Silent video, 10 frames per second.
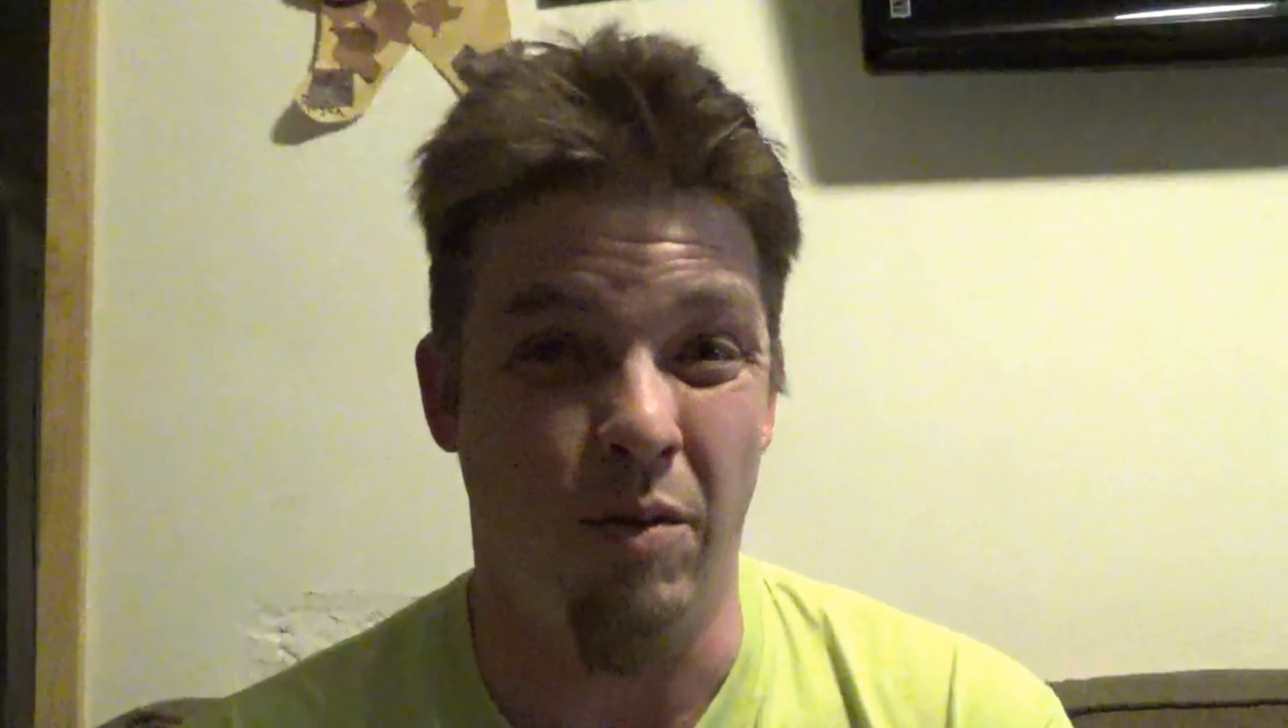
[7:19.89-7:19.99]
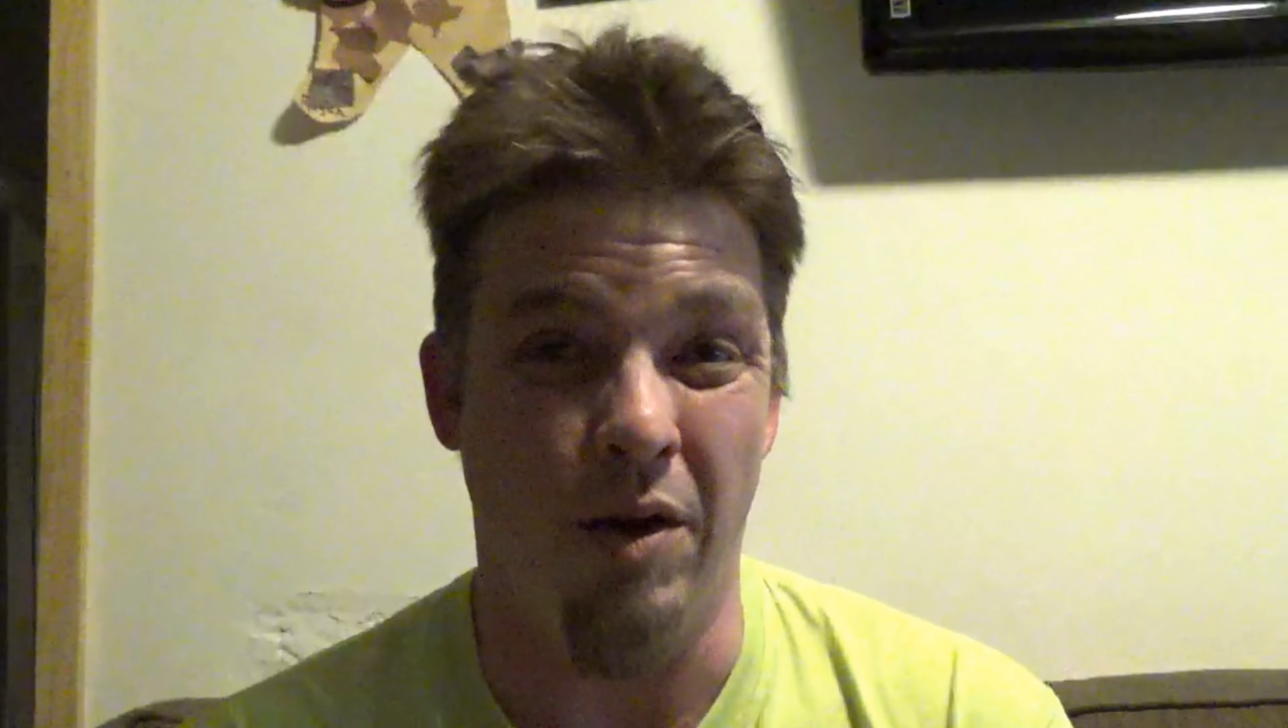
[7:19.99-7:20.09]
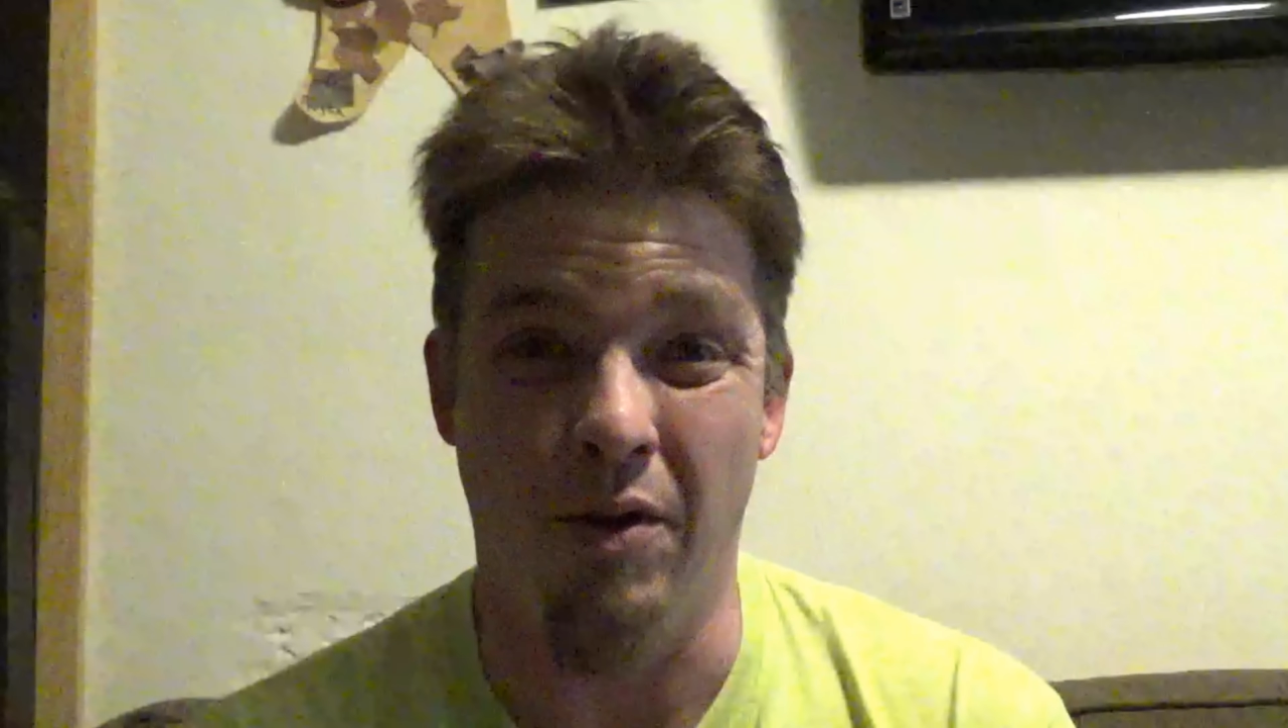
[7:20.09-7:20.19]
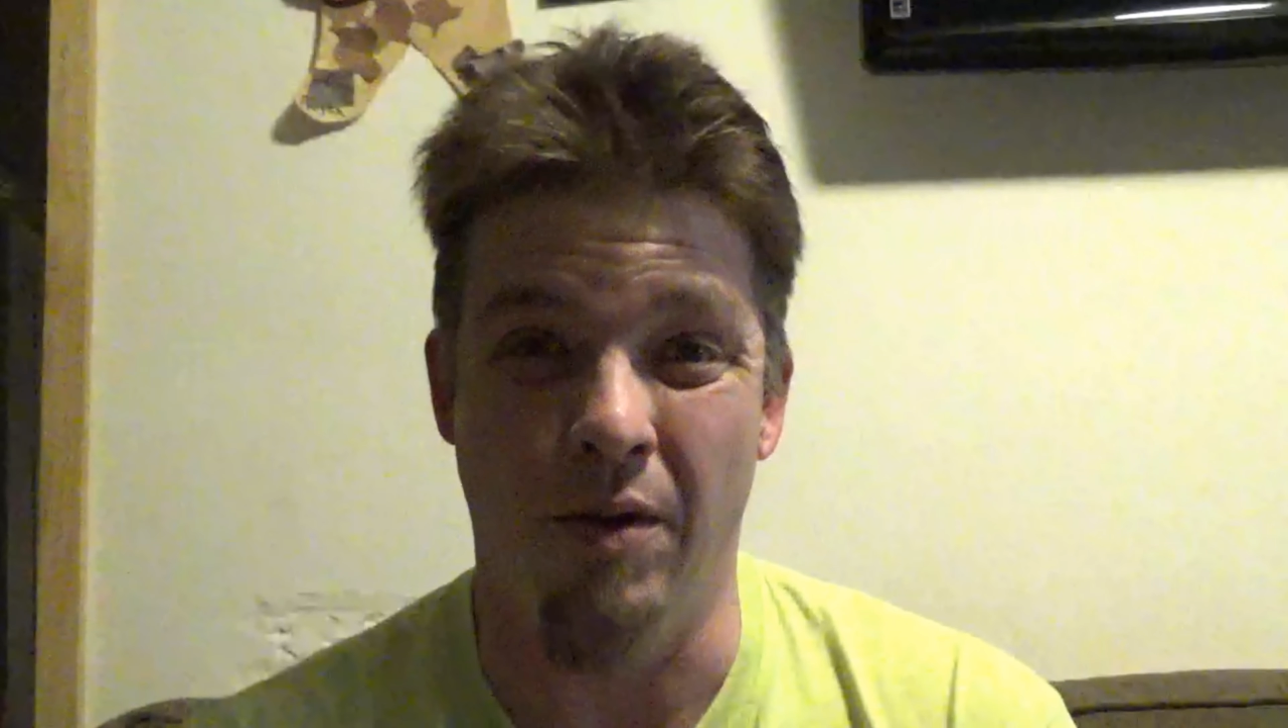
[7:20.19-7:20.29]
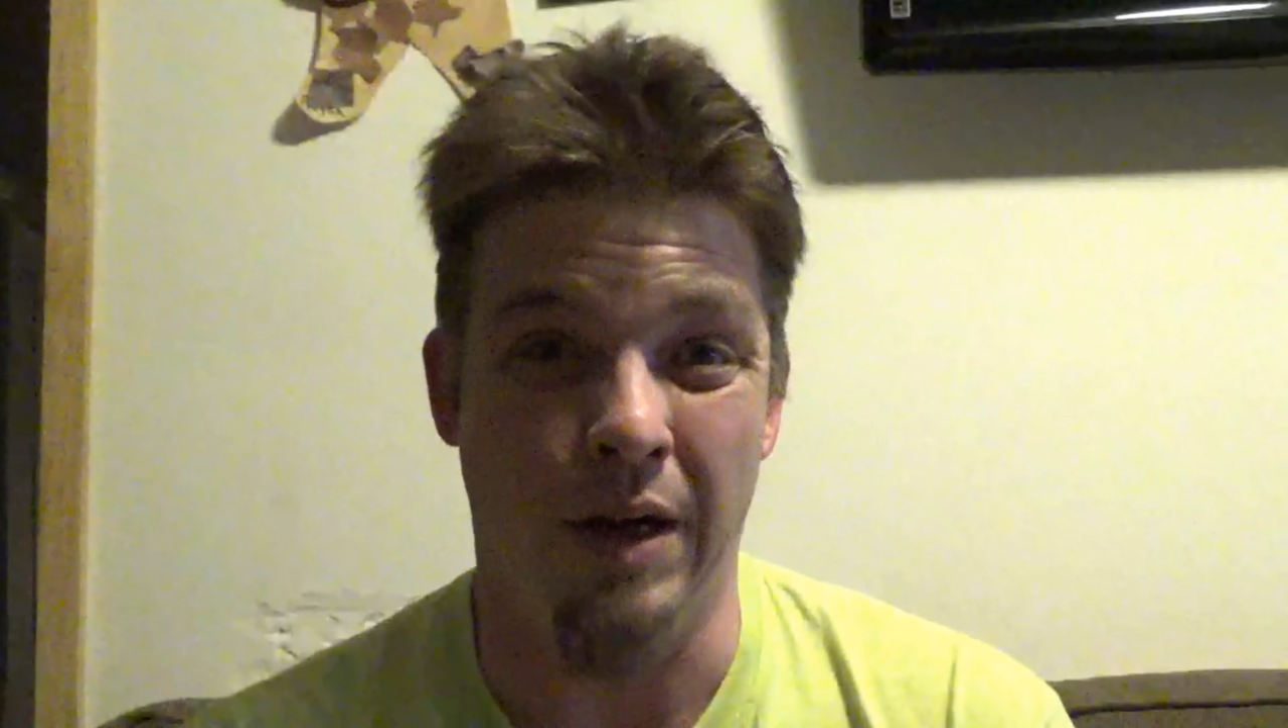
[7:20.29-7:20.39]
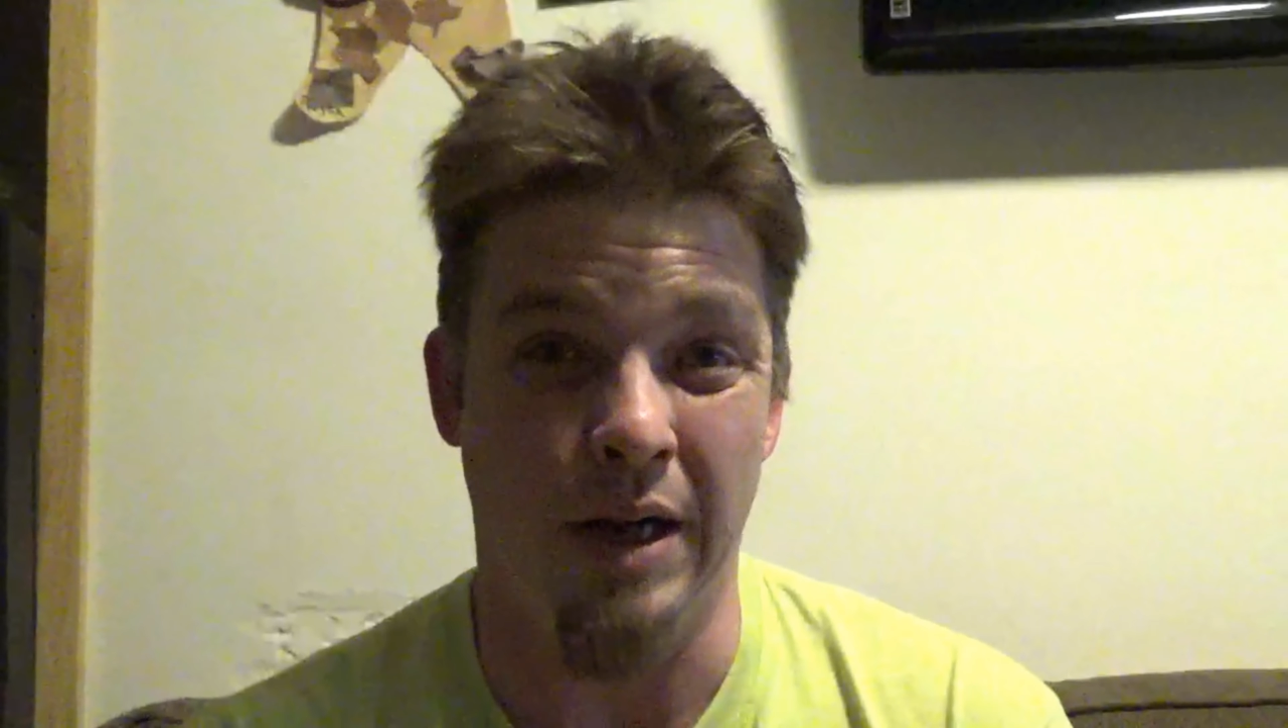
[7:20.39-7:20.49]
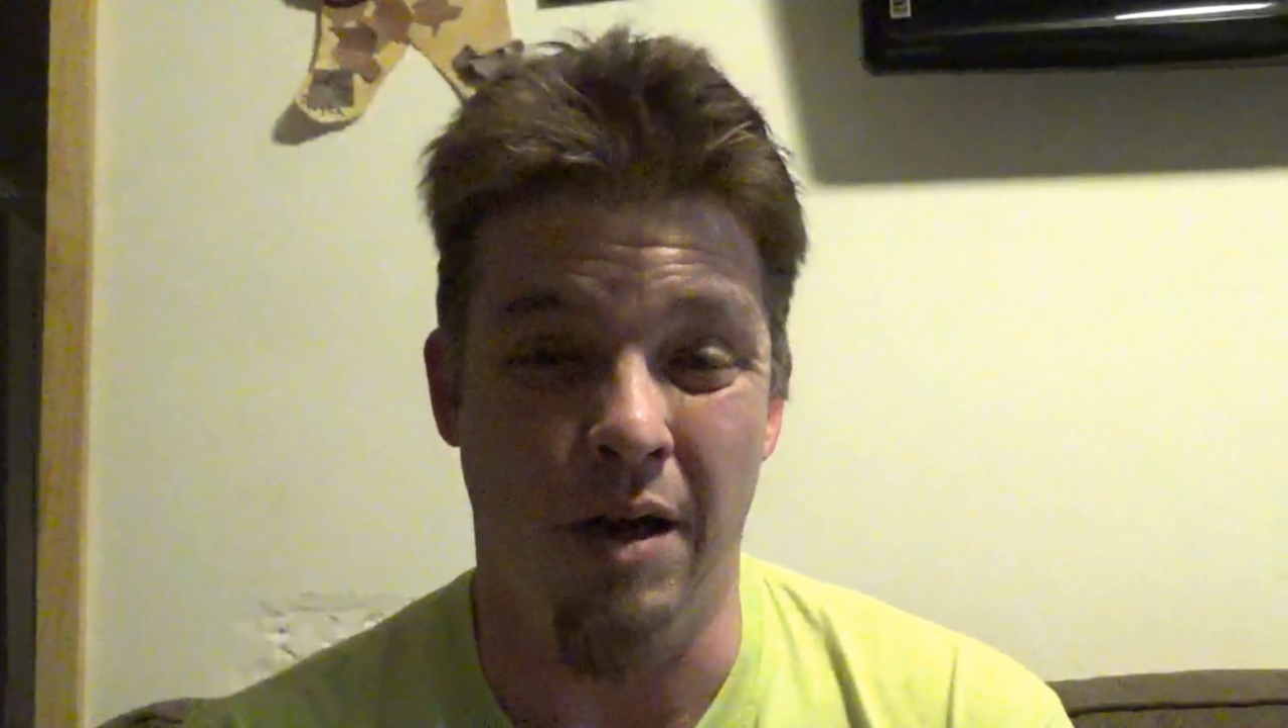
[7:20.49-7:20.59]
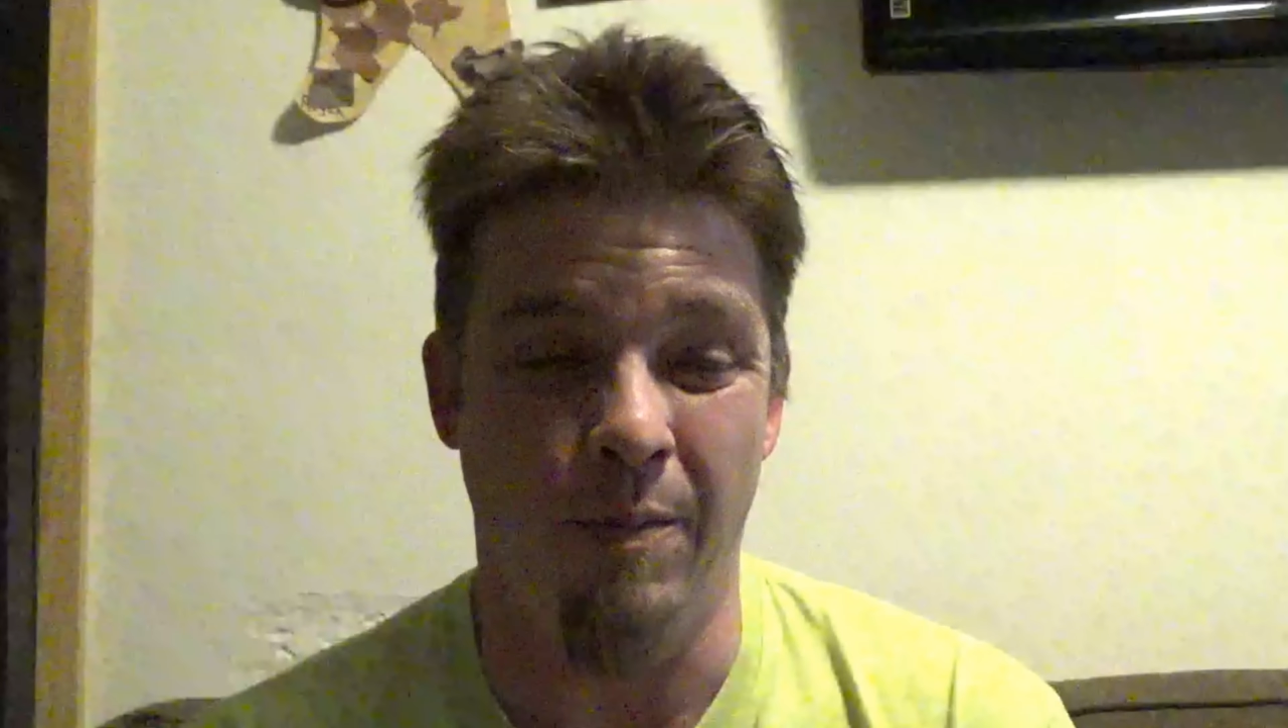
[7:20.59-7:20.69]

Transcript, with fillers: weather right now.